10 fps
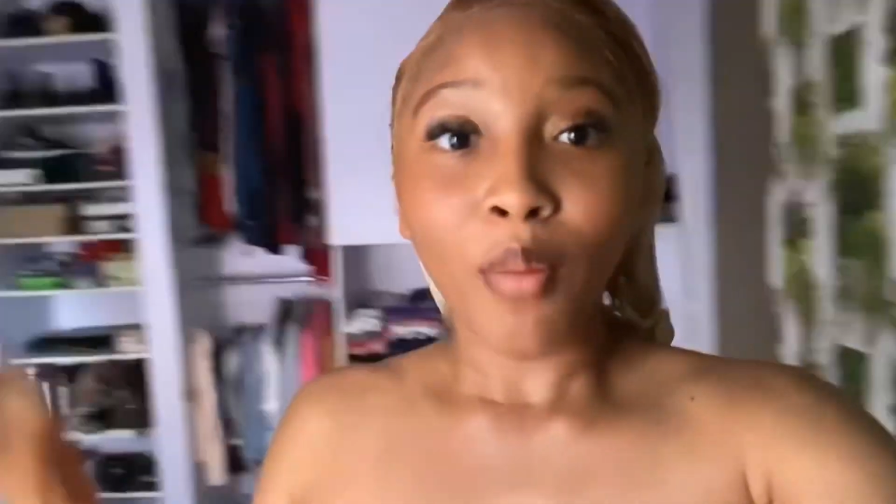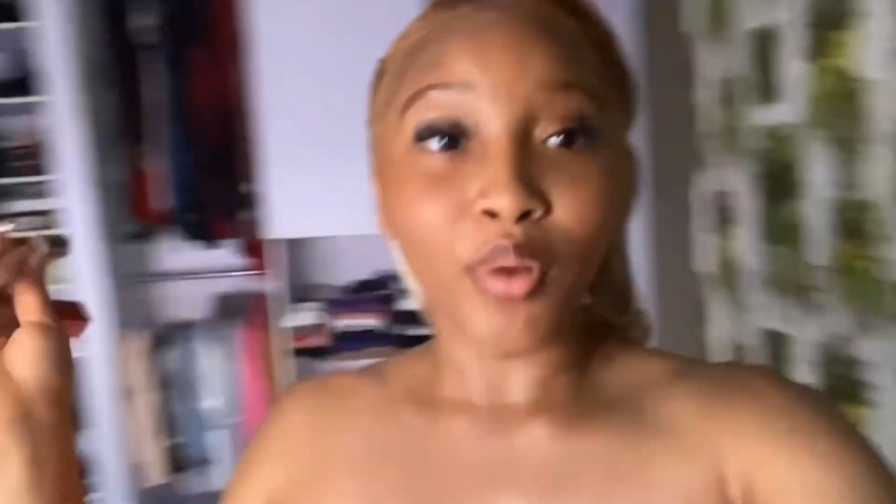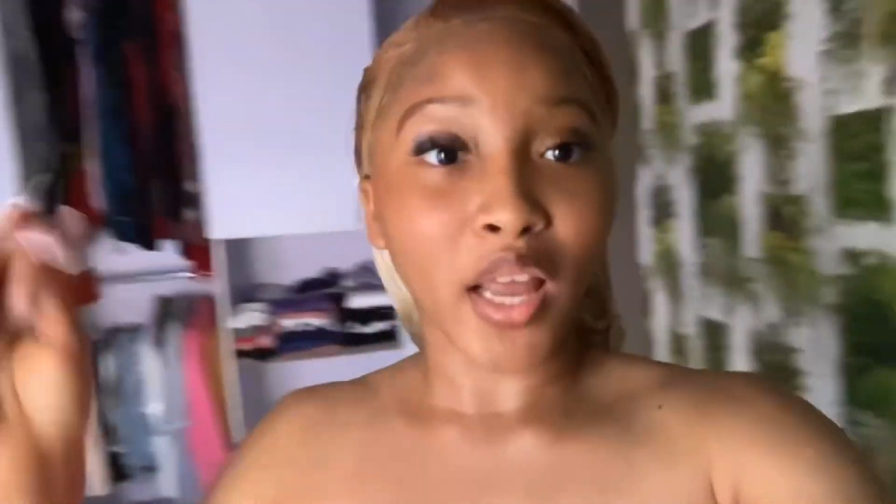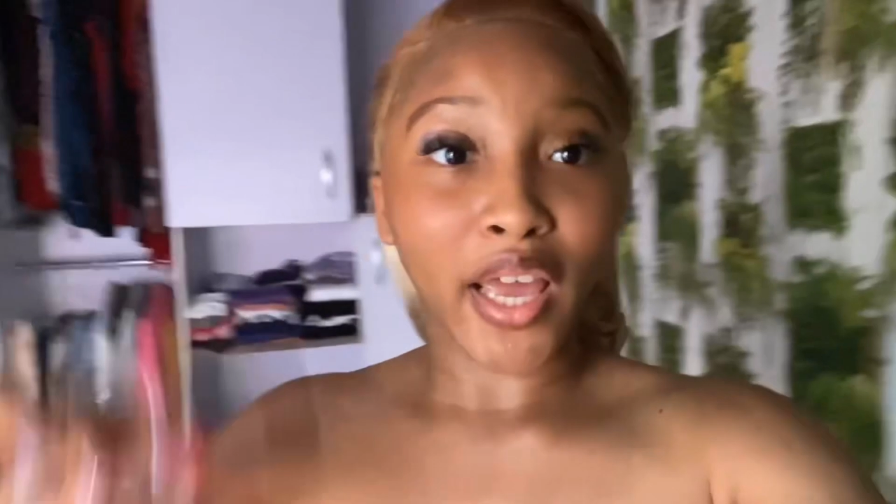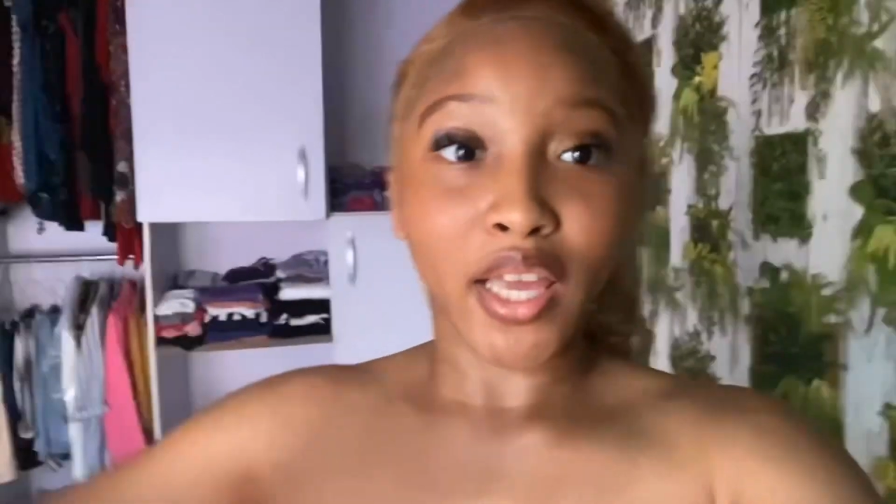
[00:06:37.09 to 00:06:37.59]

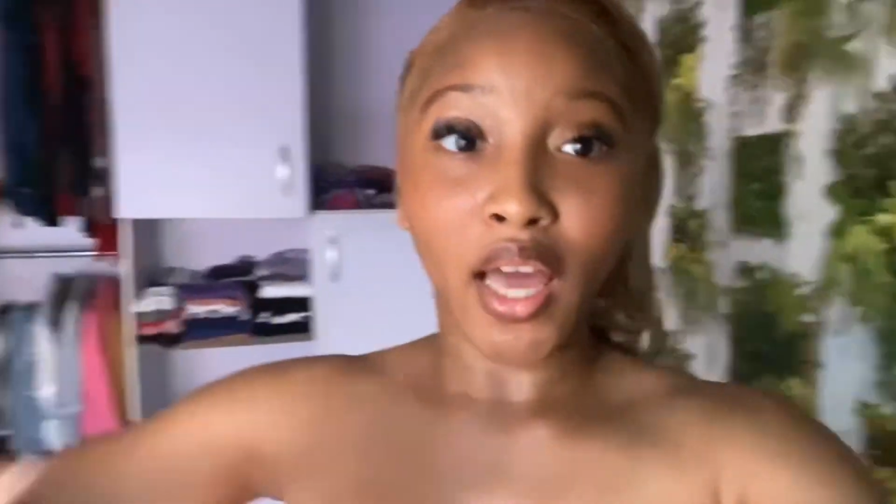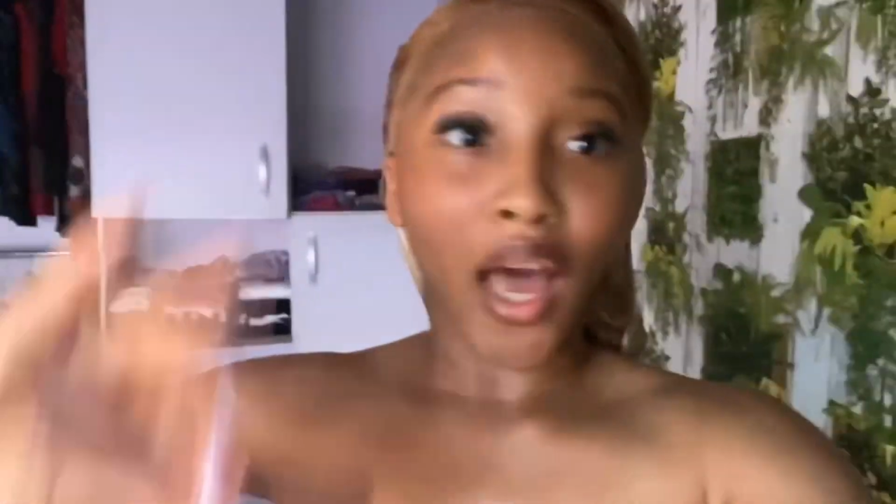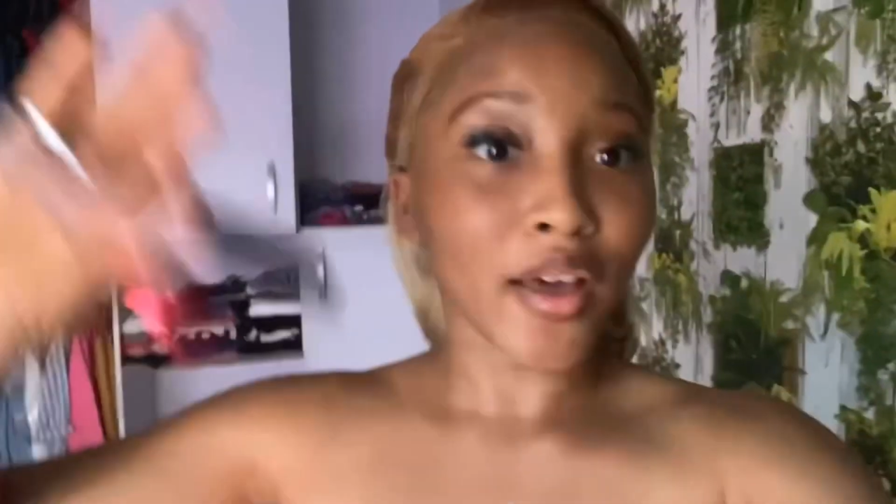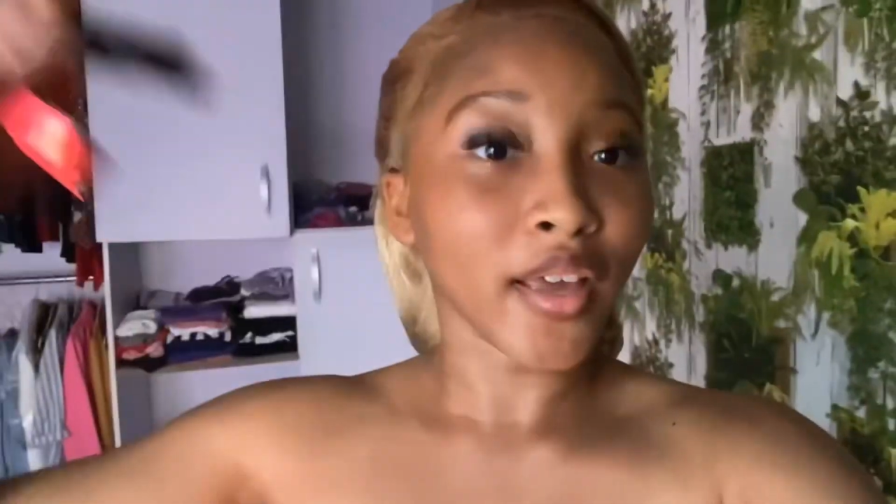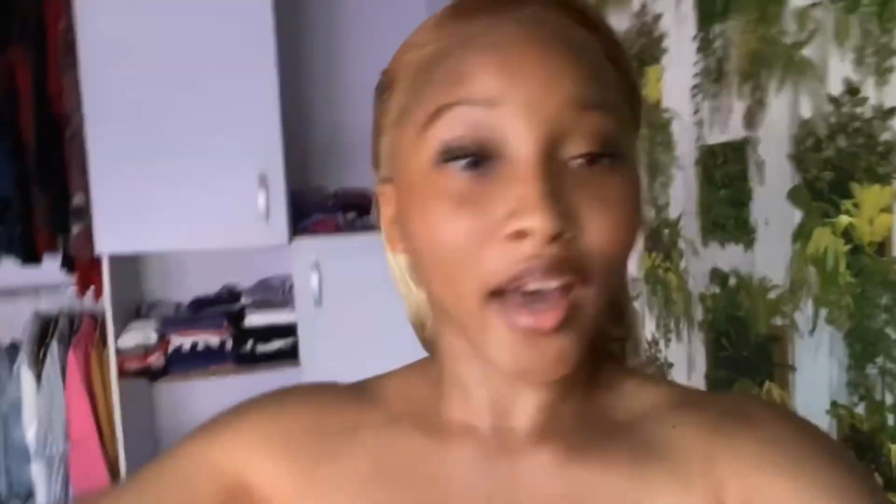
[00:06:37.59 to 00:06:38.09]
but like,
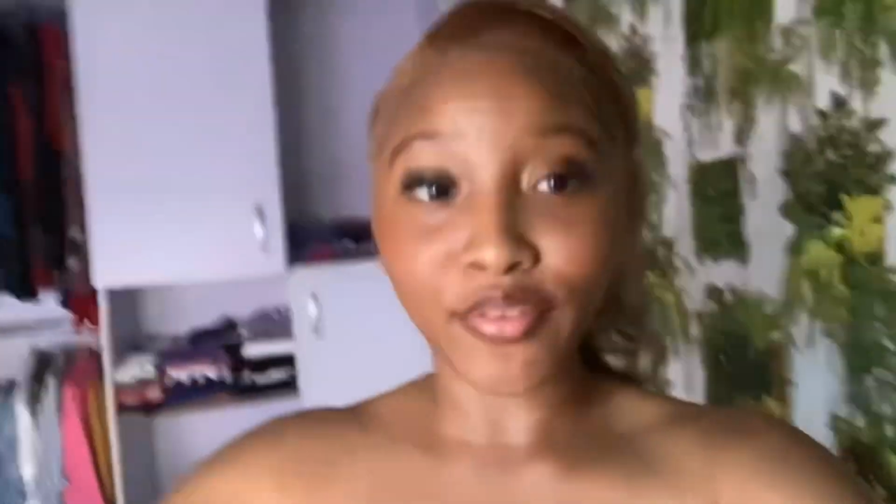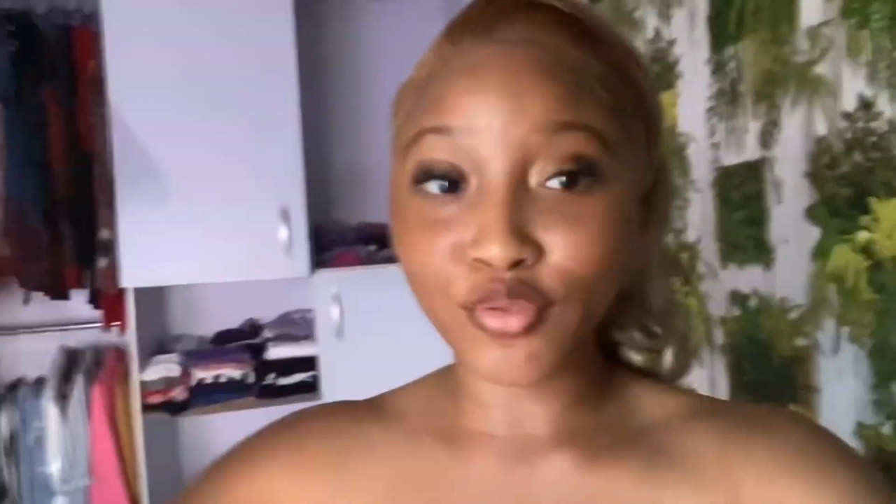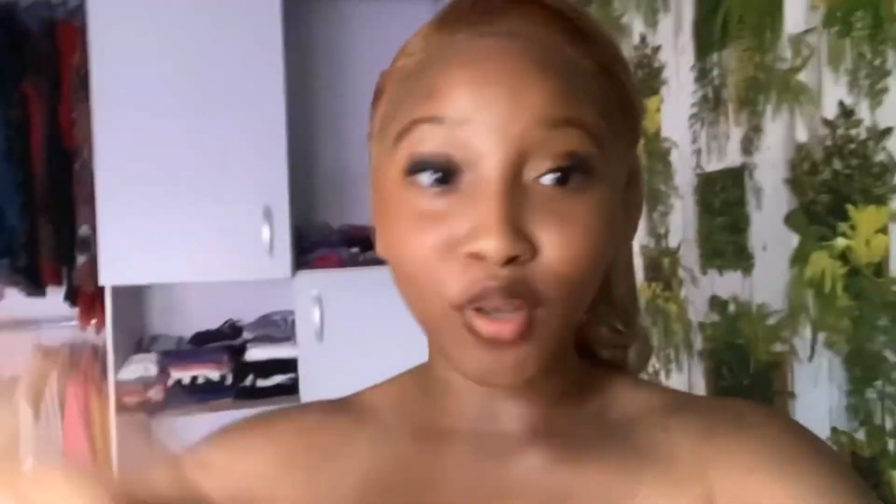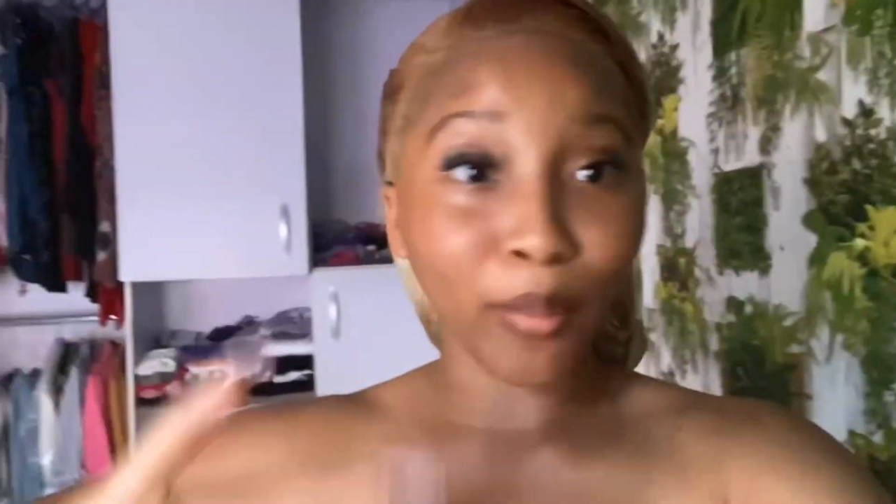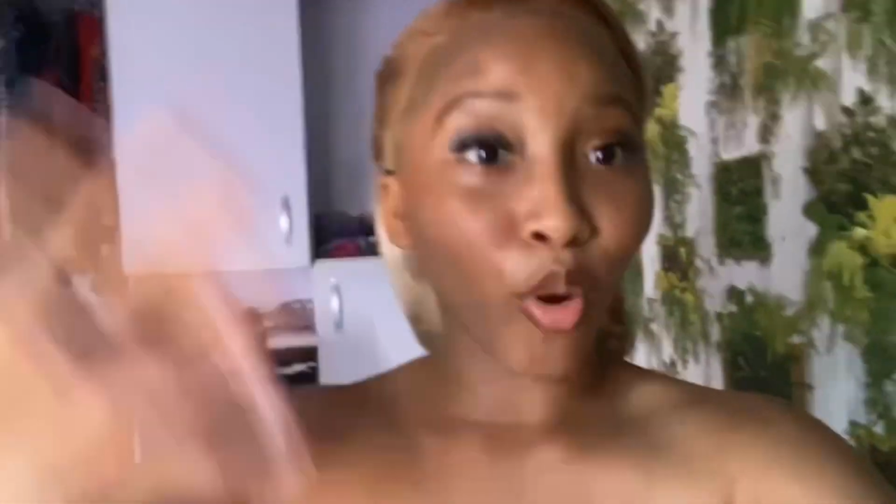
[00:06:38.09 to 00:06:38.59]
I have
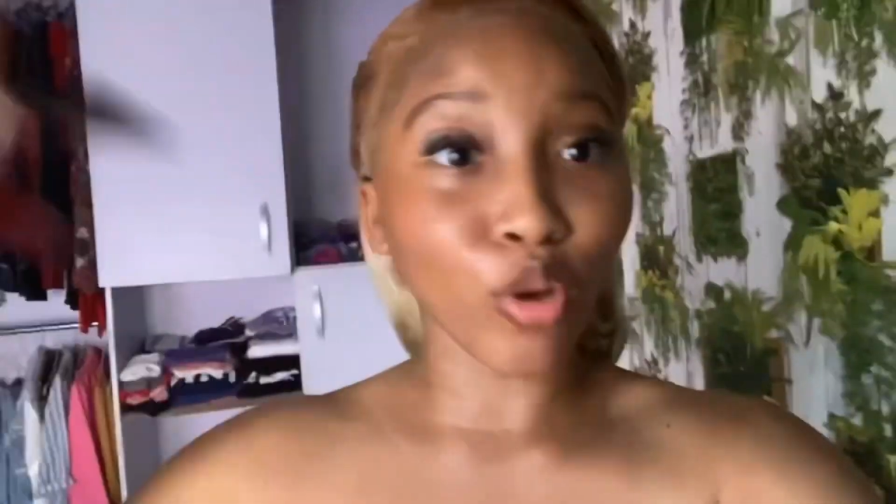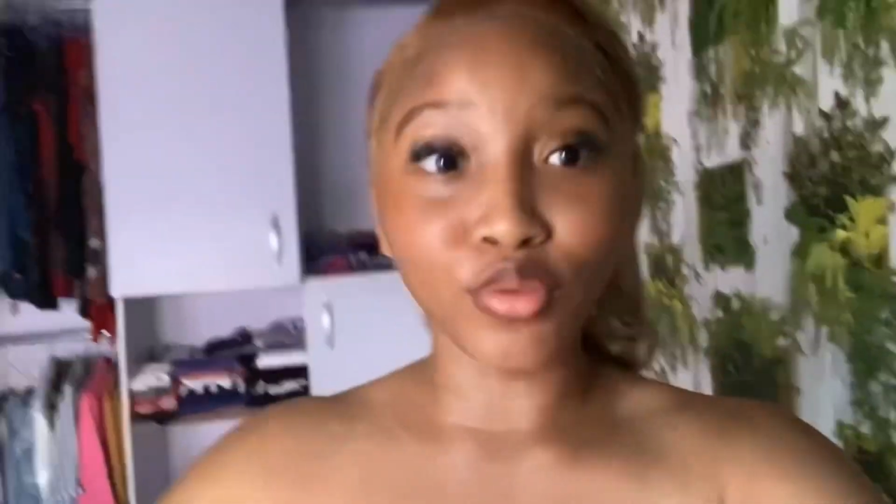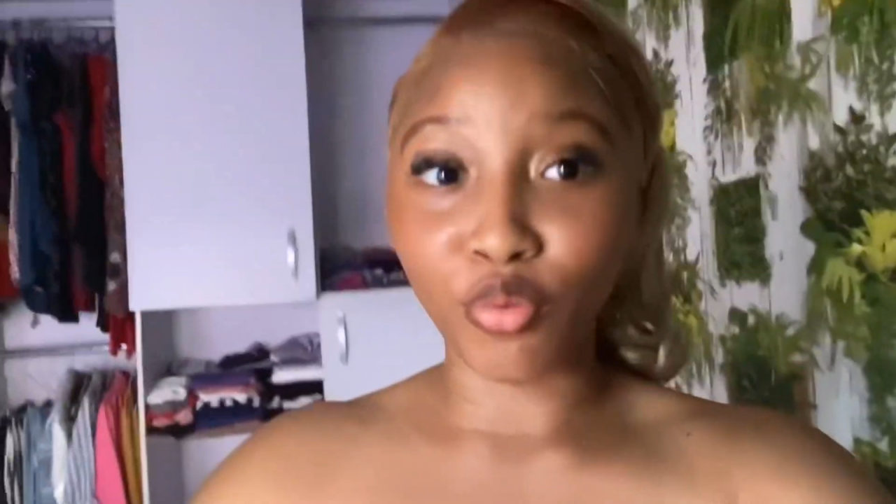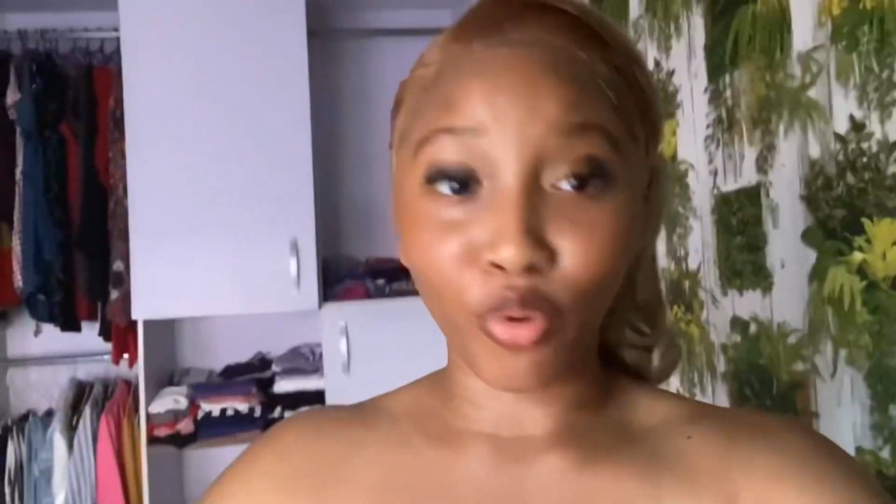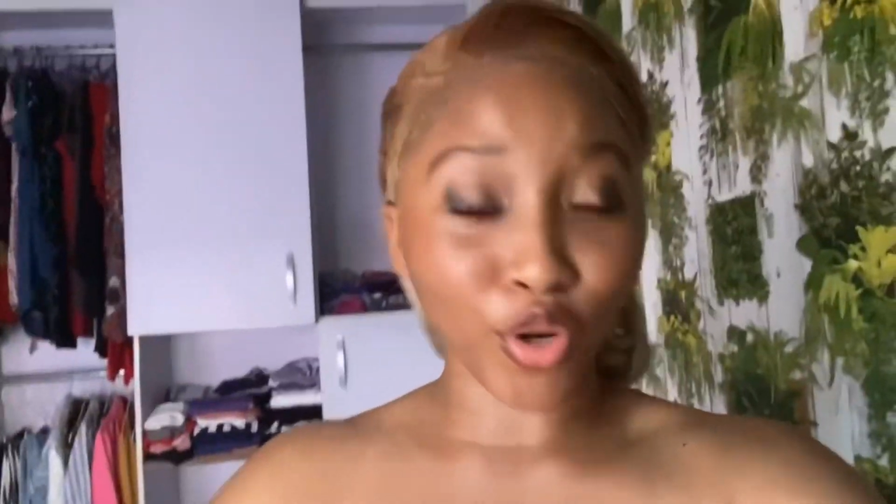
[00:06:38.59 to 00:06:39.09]
to. I'm all
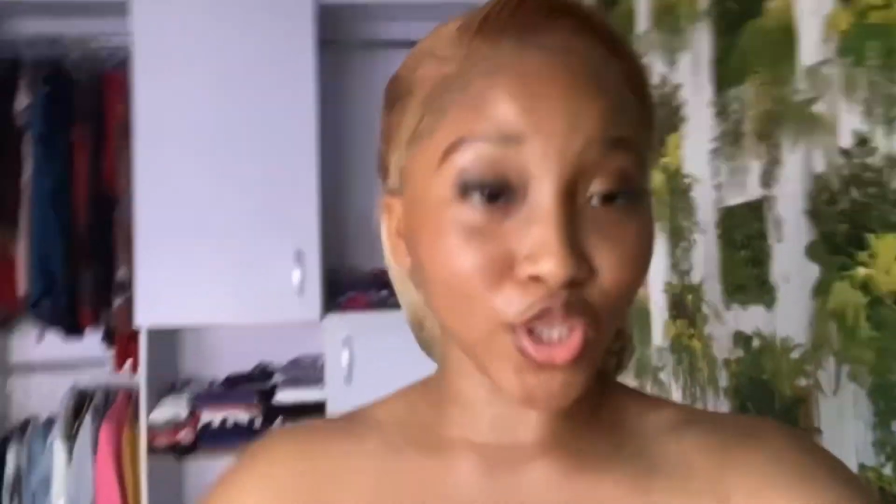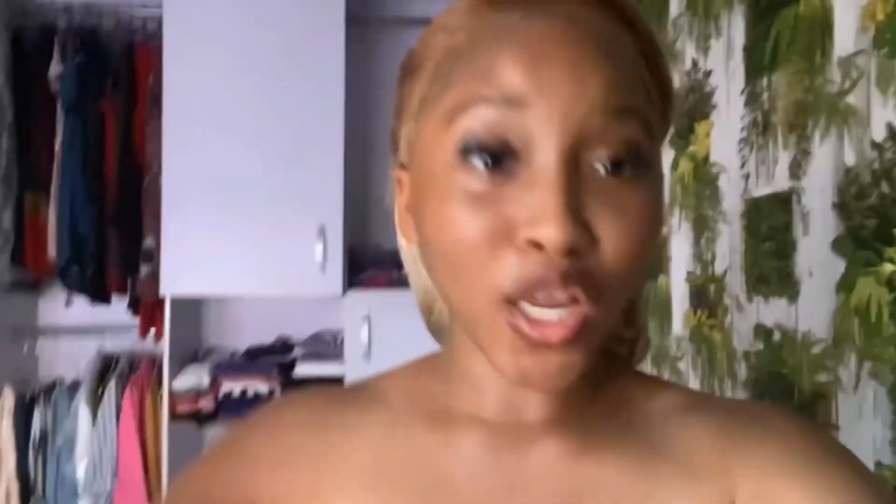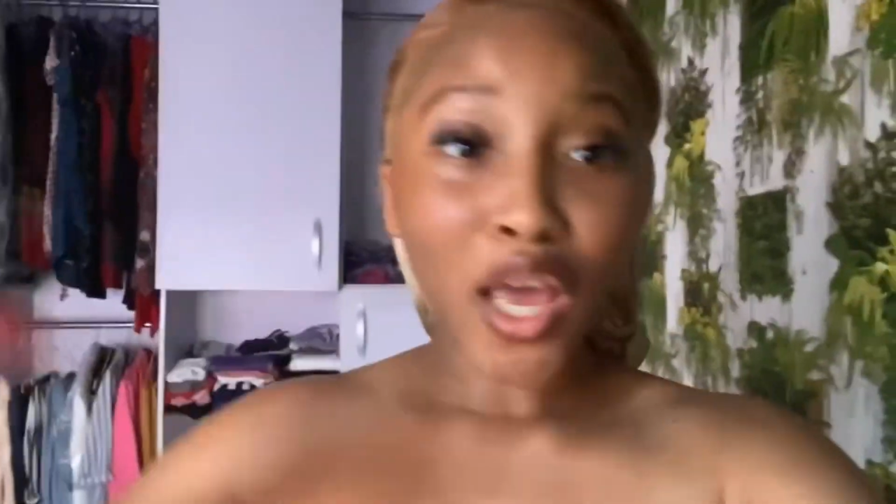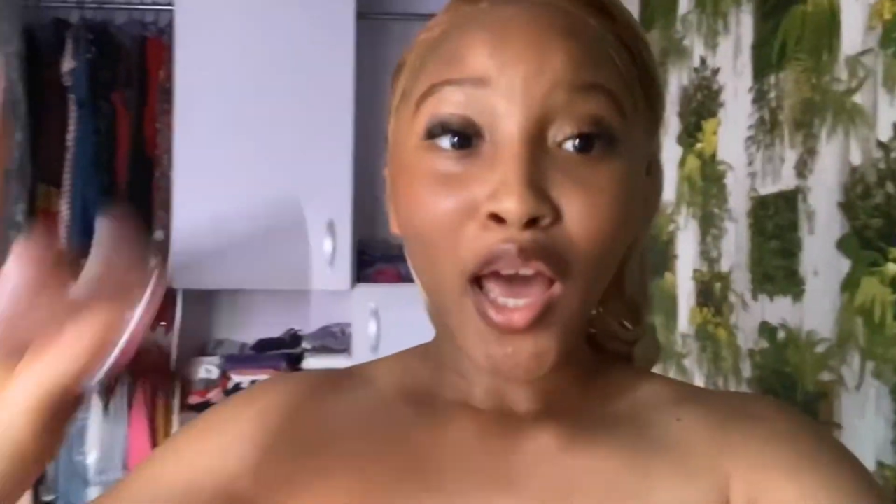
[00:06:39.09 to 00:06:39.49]
in a rush.